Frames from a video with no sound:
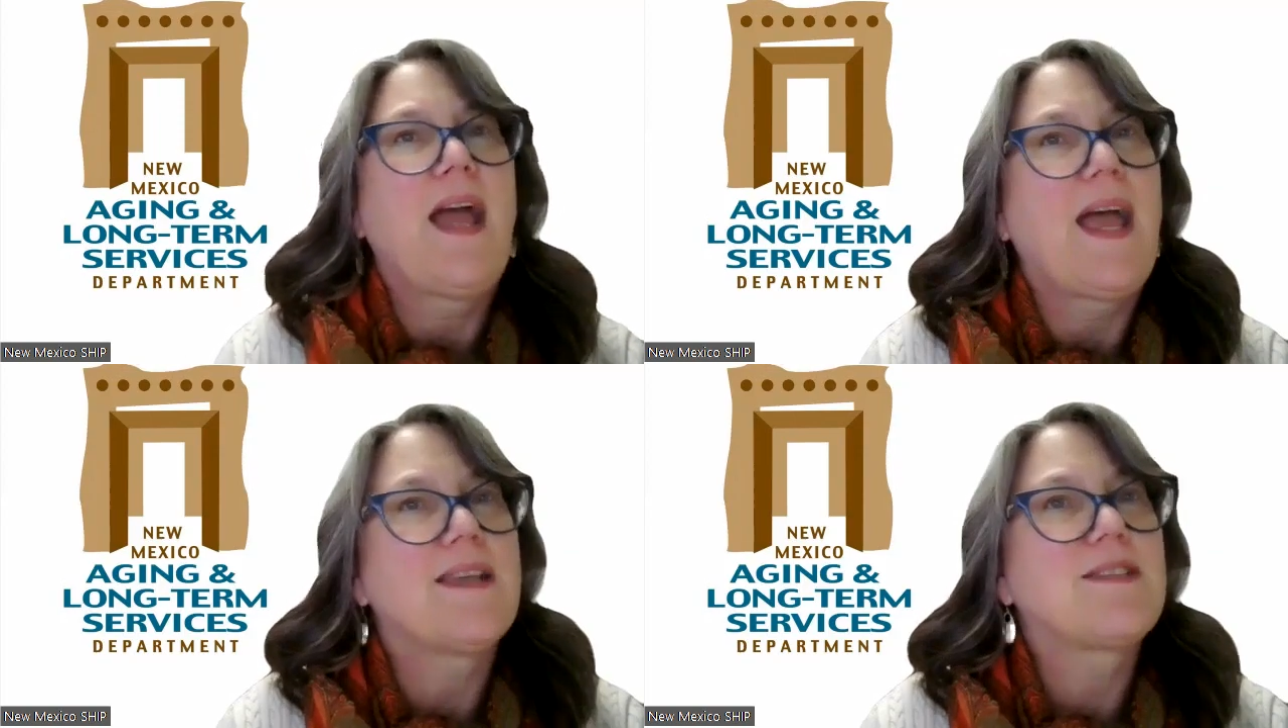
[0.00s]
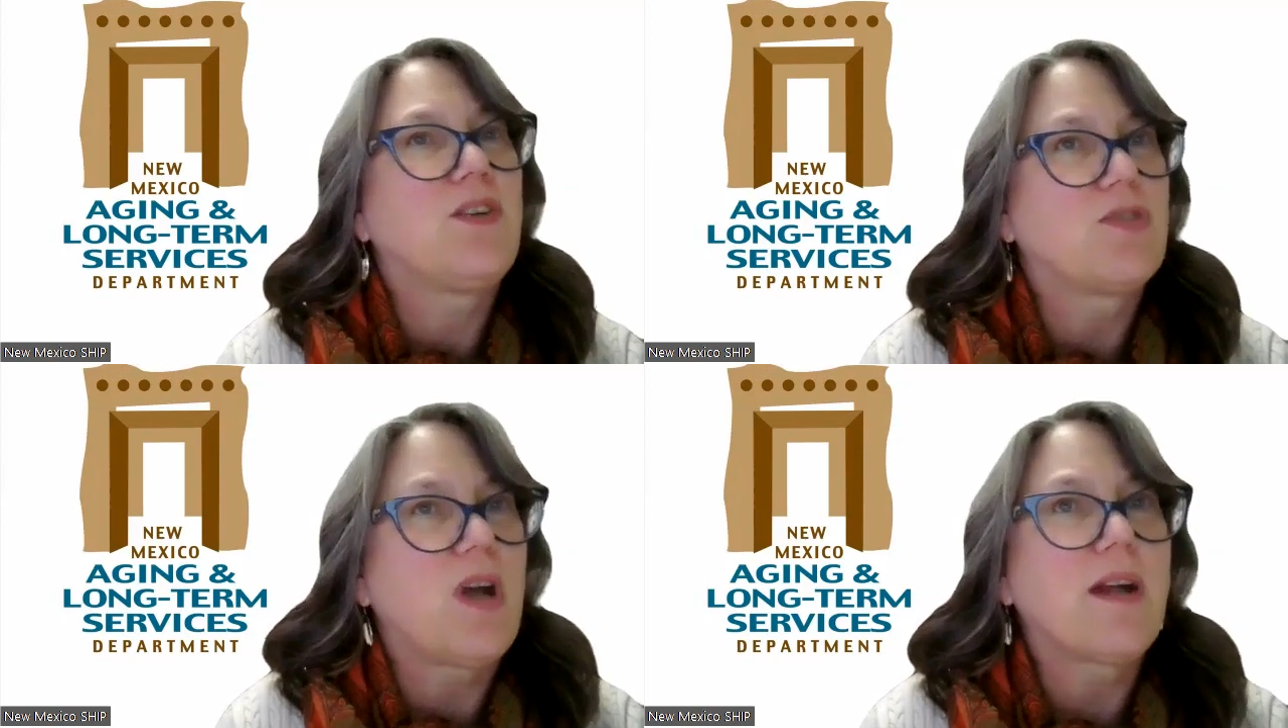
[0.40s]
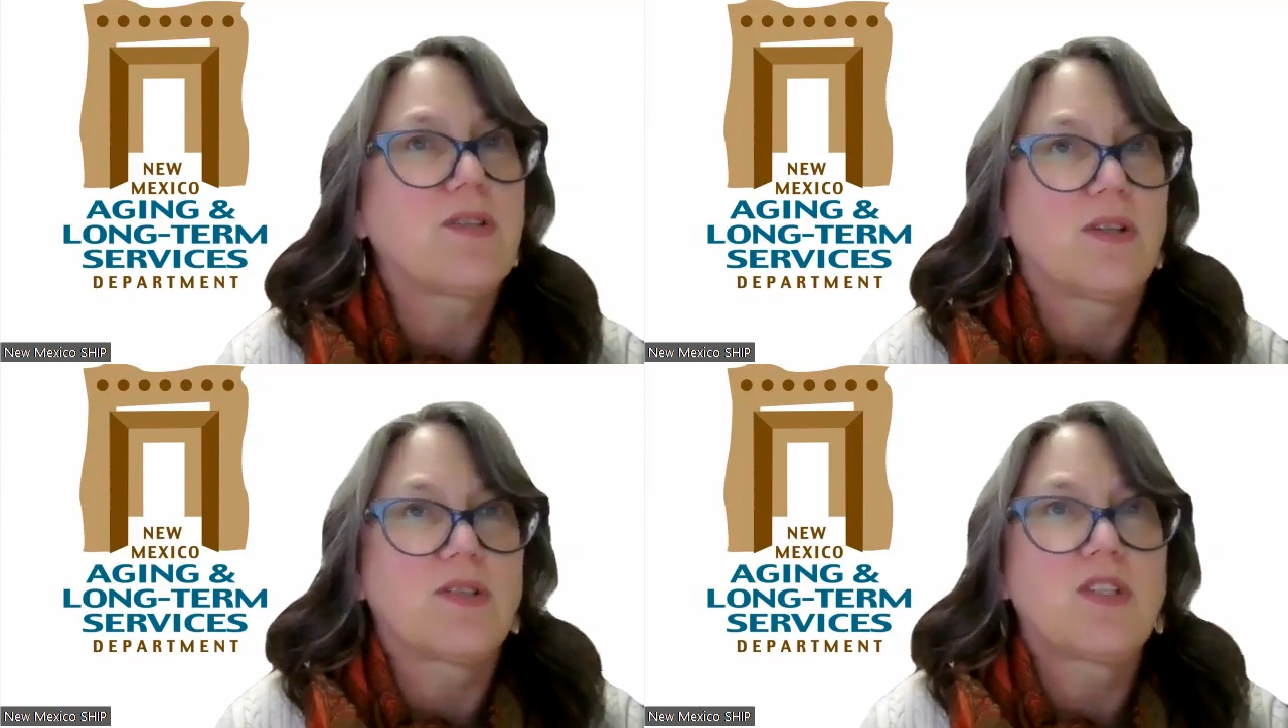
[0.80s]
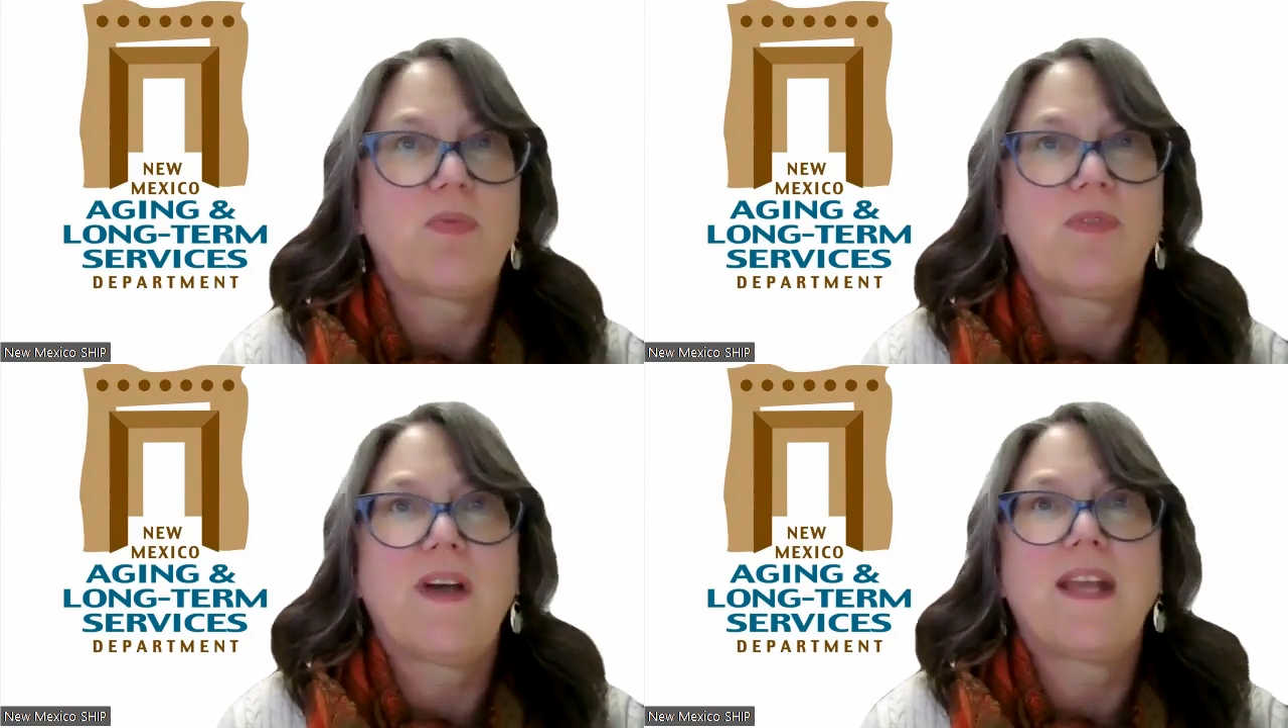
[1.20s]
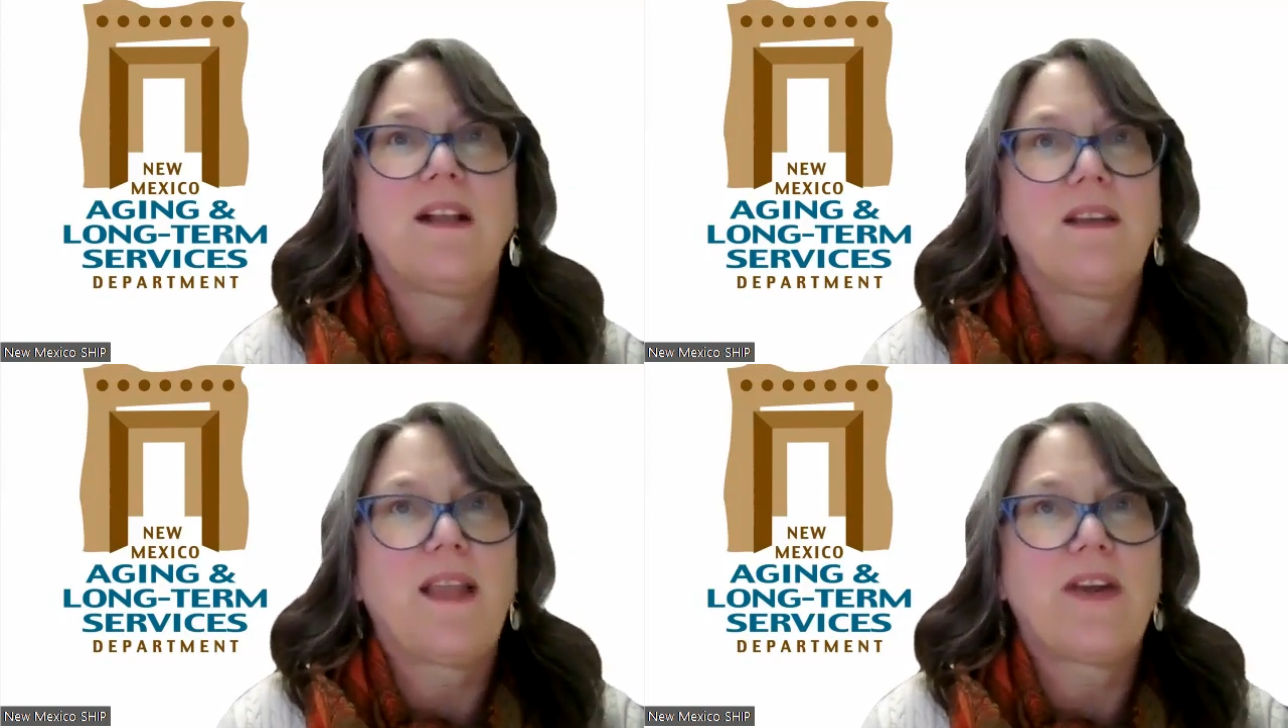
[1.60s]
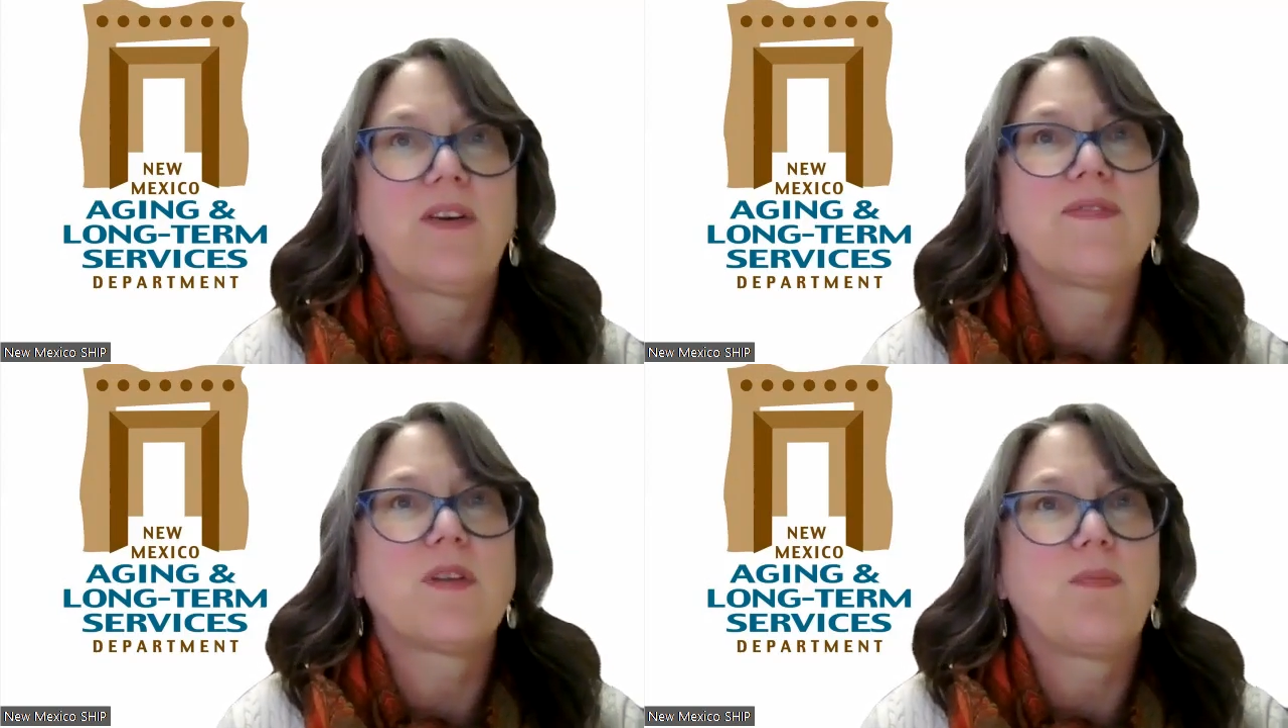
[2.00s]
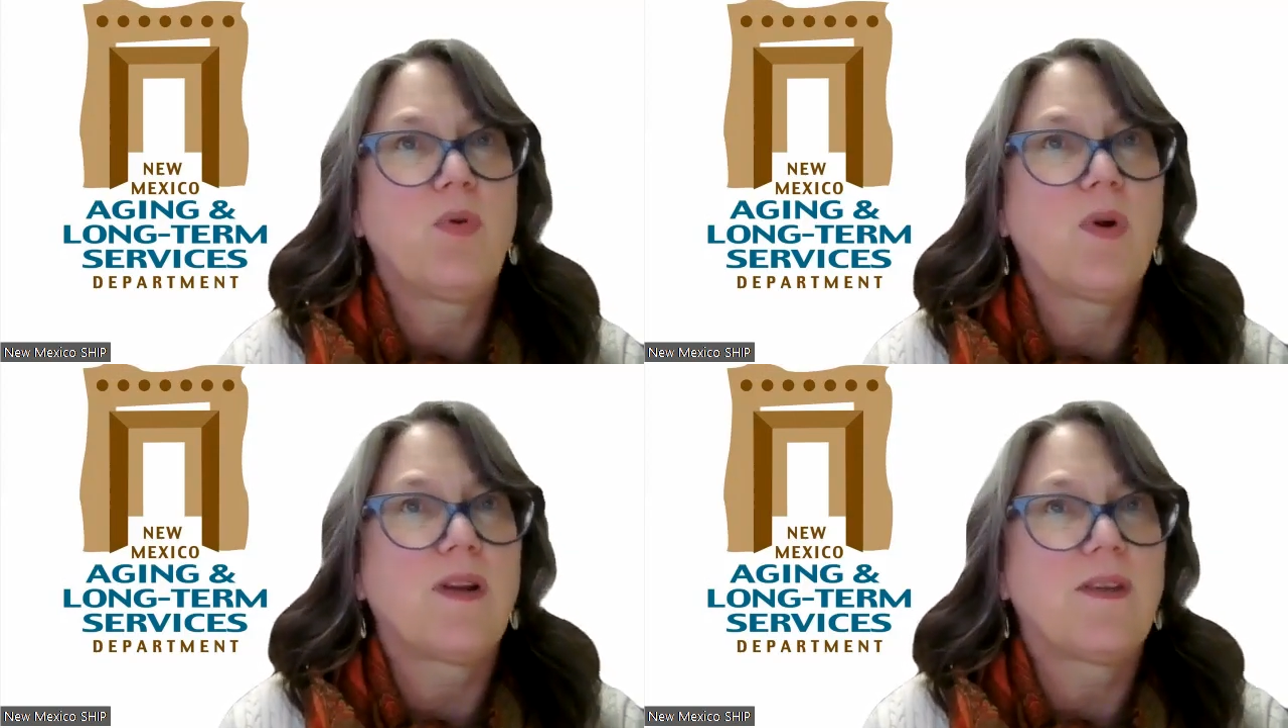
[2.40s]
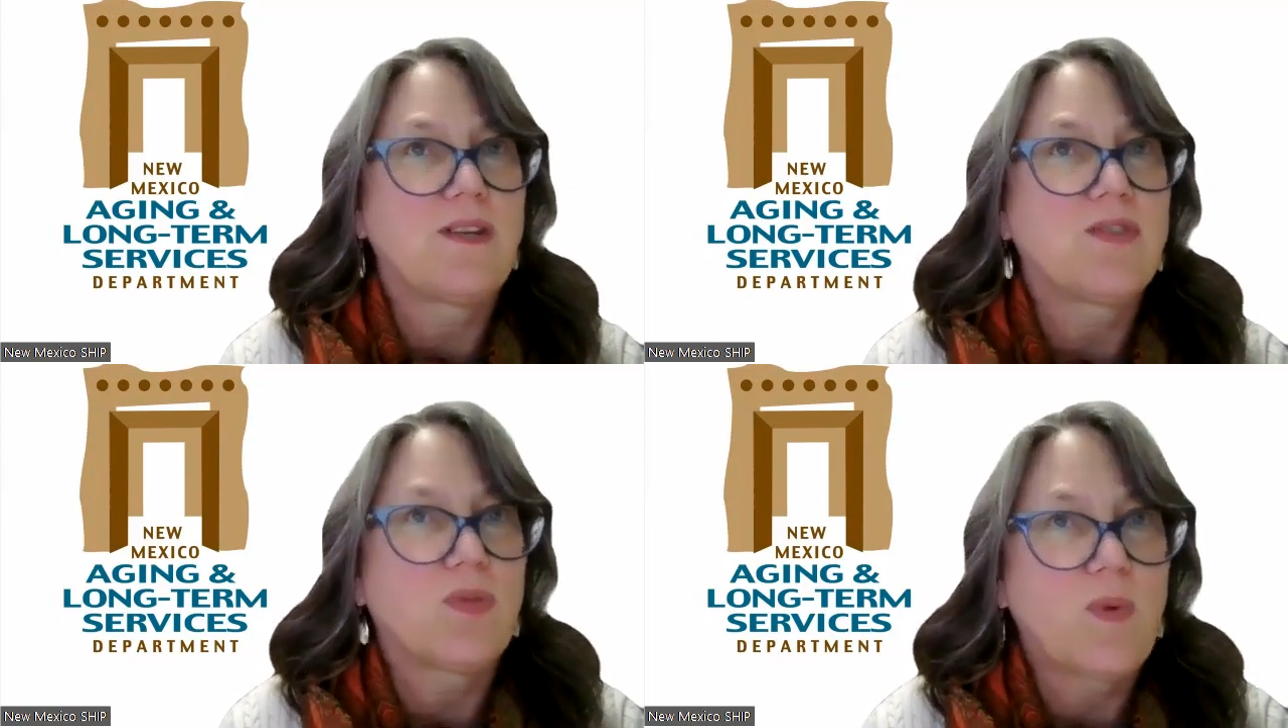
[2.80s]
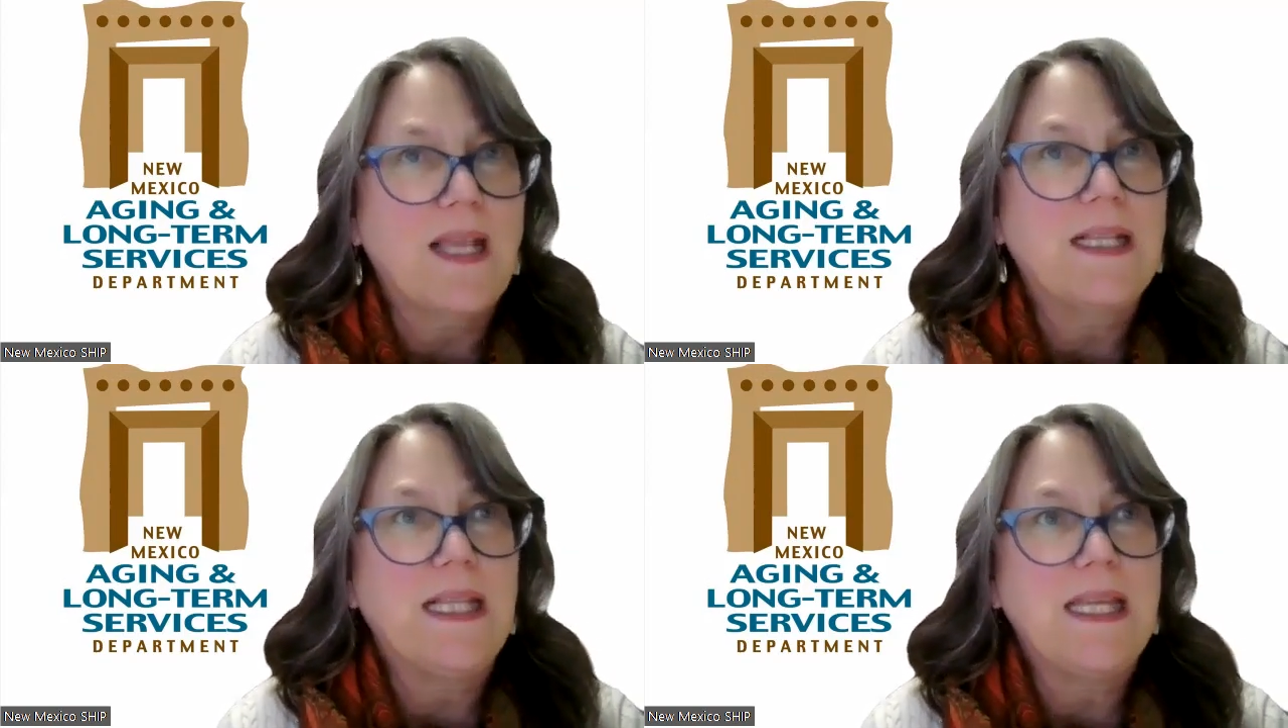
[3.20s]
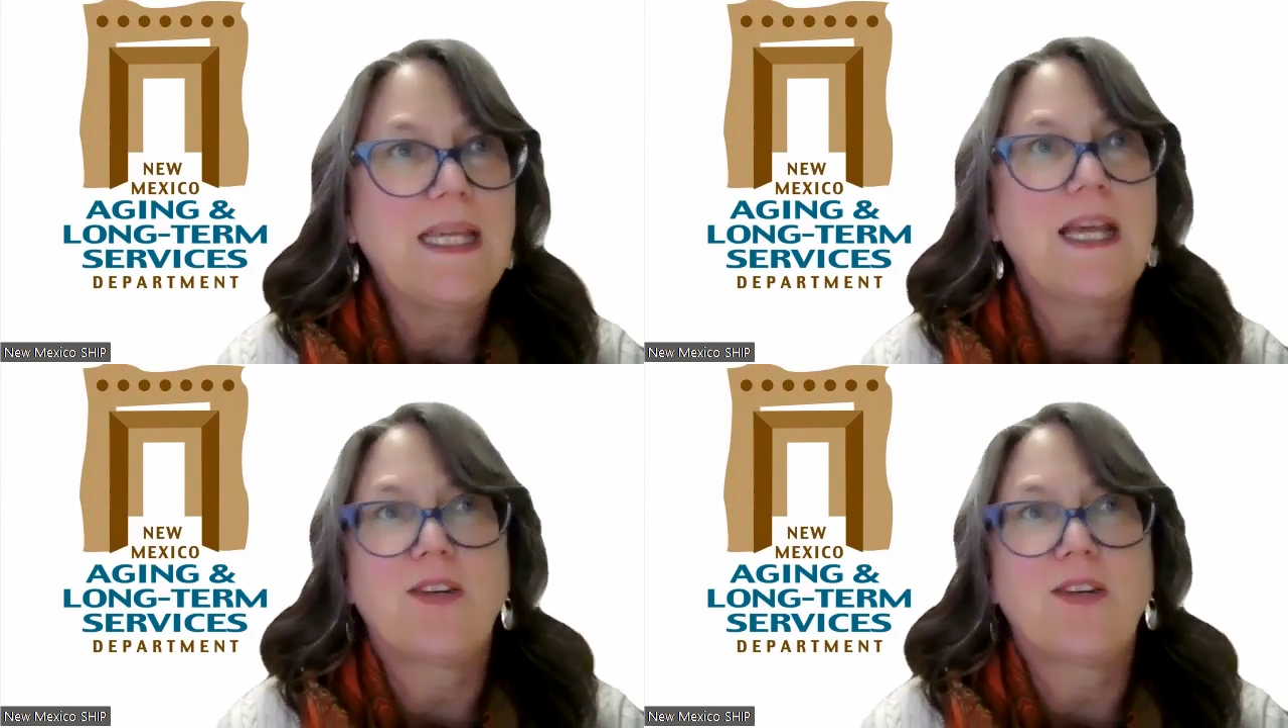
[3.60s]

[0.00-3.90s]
Ask your doctor to provide a letter of support that directly